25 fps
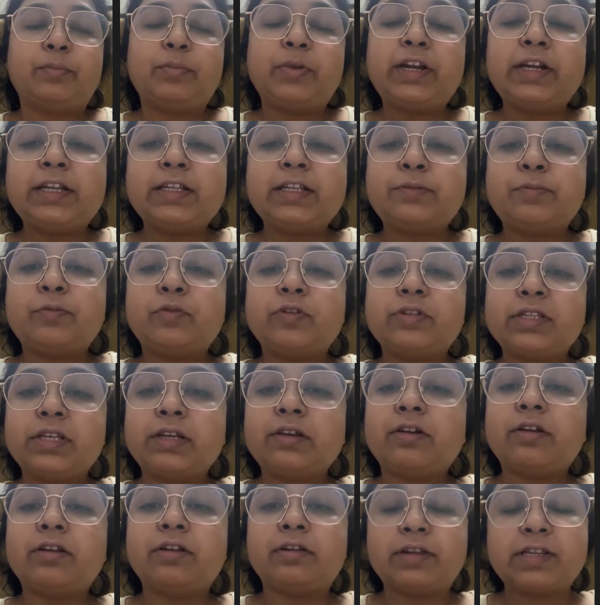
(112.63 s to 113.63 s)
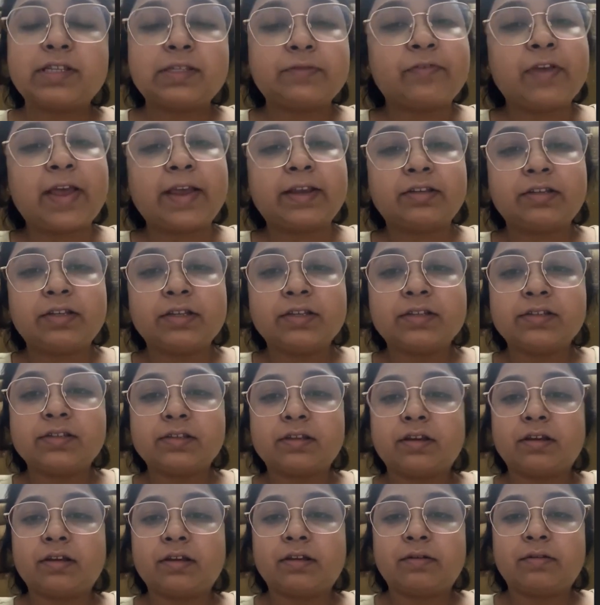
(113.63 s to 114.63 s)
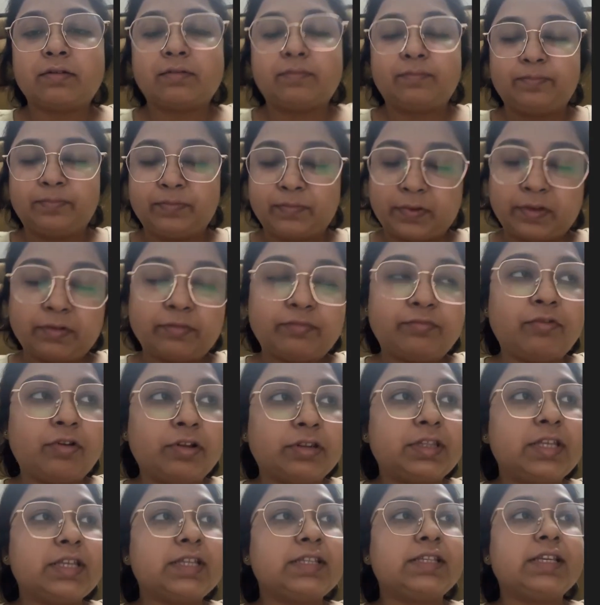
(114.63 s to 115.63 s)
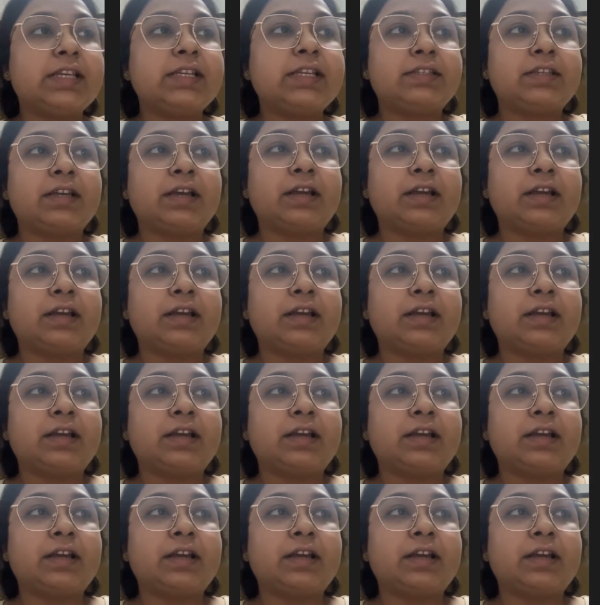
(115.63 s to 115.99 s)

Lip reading: Predisposing or risk factors for this is